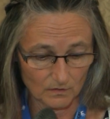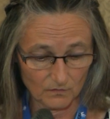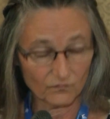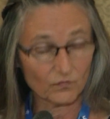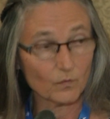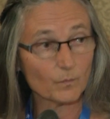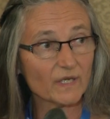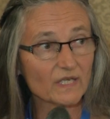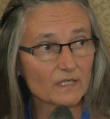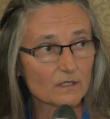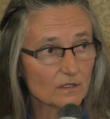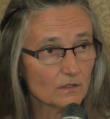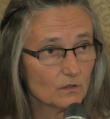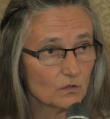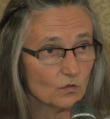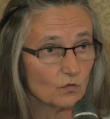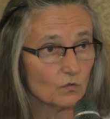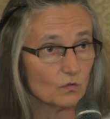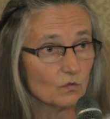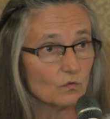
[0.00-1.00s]

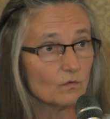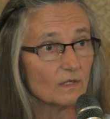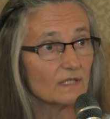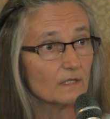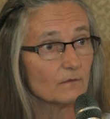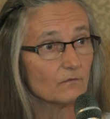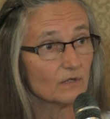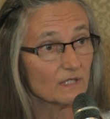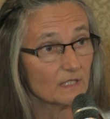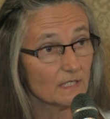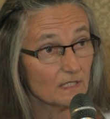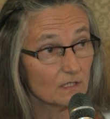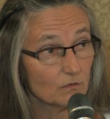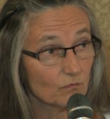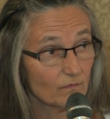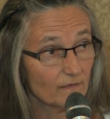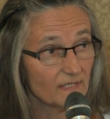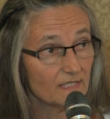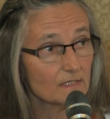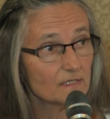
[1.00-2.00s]
to do it with
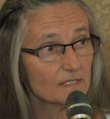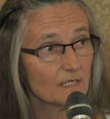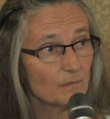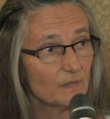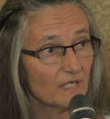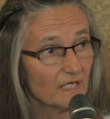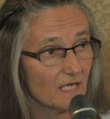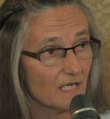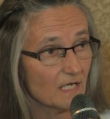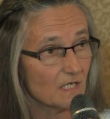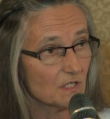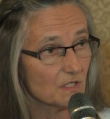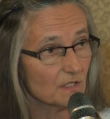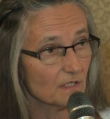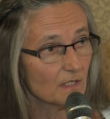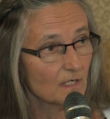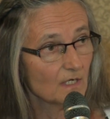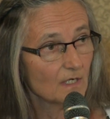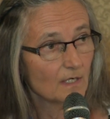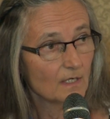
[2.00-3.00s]
intravenous
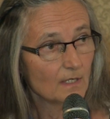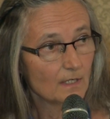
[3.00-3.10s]
application.